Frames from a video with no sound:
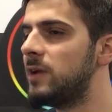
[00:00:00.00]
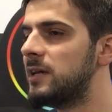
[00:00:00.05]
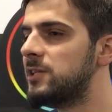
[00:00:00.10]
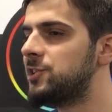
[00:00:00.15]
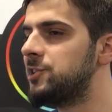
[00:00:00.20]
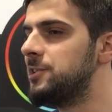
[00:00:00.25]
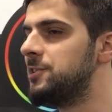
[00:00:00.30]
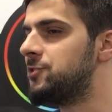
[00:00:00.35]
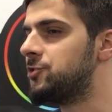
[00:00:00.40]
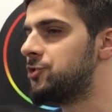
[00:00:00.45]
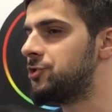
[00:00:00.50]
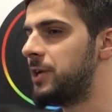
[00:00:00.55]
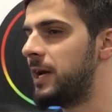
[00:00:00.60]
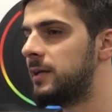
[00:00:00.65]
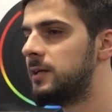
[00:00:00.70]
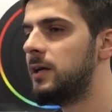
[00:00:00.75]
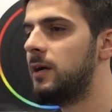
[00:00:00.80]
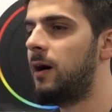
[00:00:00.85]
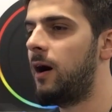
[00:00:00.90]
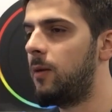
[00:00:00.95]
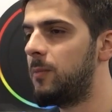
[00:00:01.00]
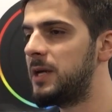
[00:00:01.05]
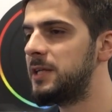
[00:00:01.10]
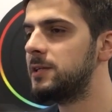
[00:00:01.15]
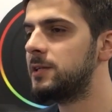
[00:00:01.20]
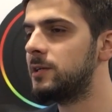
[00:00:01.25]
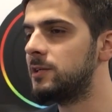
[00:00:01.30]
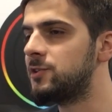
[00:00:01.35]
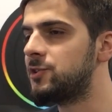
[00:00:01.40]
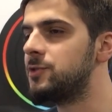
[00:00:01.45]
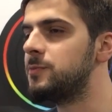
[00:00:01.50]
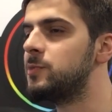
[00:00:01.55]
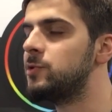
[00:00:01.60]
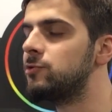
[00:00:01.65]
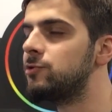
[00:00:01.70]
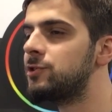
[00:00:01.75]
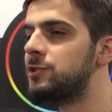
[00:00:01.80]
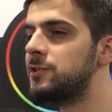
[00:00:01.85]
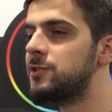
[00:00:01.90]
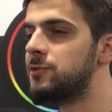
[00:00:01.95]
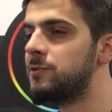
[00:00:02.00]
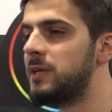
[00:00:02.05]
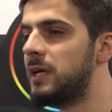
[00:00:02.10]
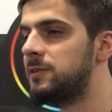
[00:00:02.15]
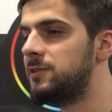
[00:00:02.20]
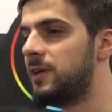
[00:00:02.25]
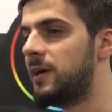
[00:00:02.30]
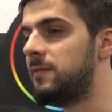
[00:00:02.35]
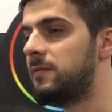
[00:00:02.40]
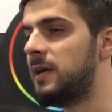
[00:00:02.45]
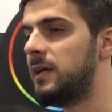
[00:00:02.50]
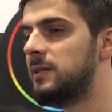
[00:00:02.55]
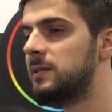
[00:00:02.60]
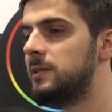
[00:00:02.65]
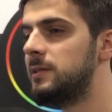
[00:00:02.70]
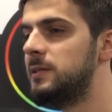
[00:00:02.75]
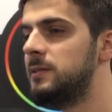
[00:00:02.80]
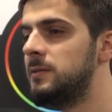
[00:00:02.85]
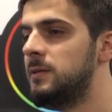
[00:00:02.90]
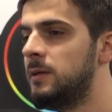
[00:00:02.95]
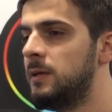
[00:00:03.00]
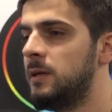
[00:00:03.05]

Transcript: actually track how many contributions you get directly.